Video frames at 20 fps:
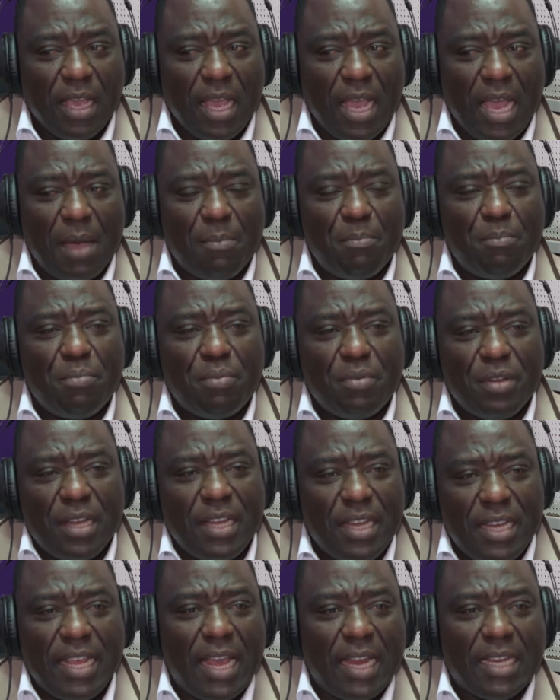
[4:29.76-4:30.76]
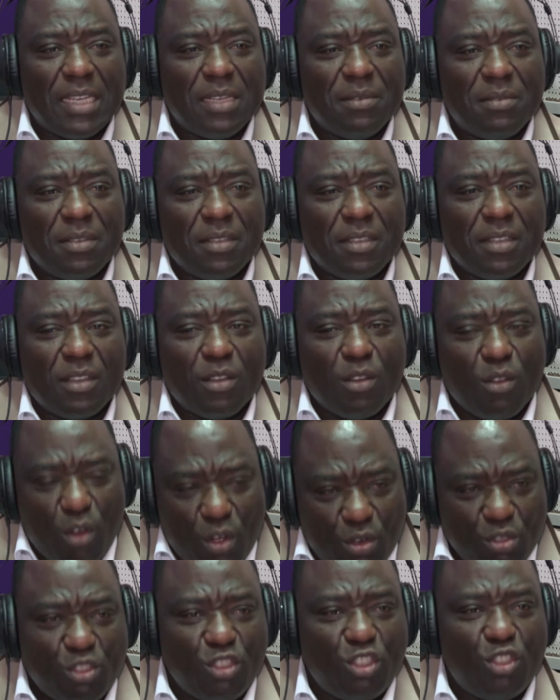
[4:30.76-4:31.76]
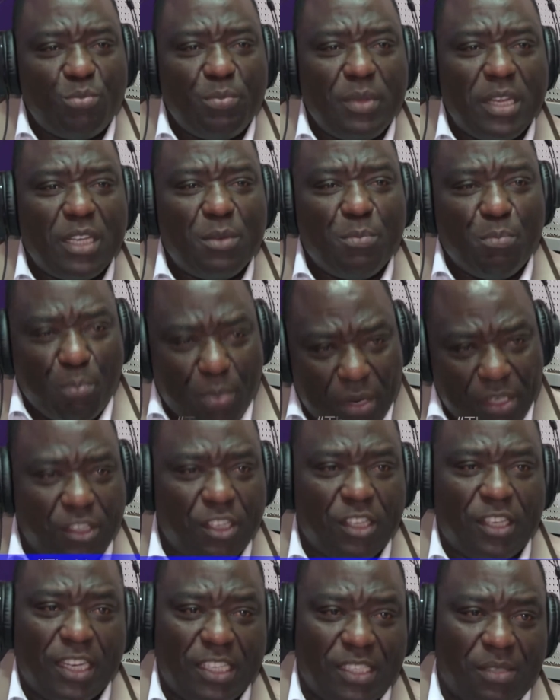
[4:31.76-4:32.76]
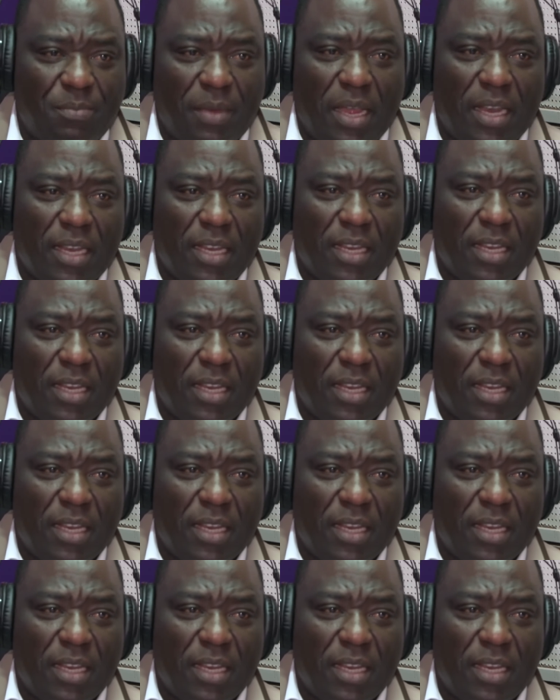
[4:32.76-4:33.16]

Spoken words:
a brilliant, consummate businessman,